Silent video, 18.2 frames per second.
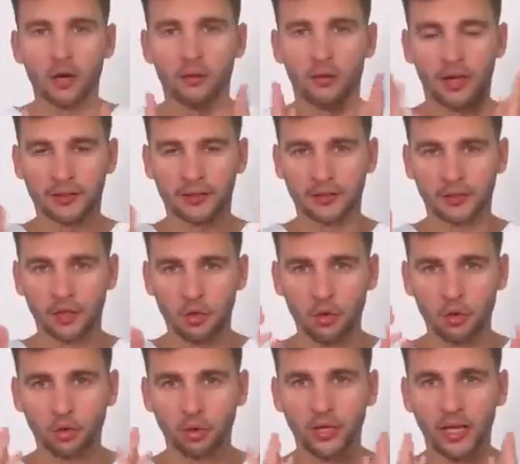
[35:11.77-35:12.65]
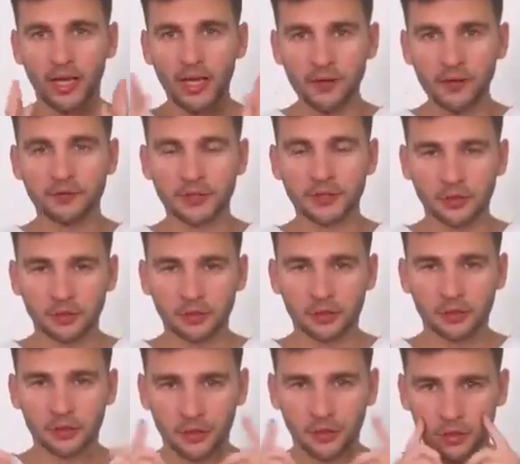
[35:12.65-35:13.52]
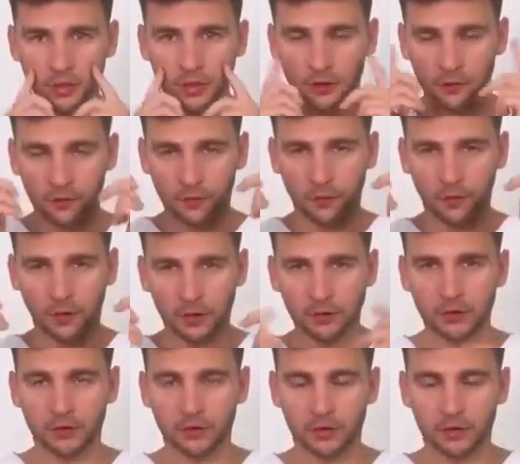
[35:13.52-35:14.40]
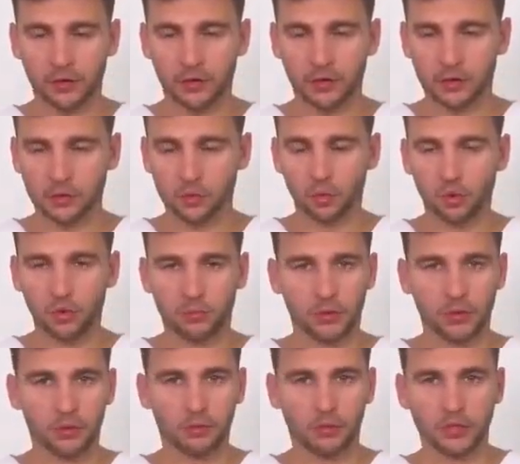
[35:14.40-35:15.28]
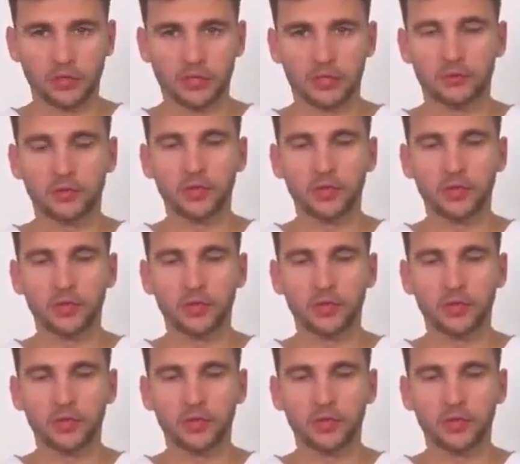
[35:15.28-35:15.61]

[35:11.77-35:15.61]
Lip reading: This provides a lifting effect. The cheekbones lift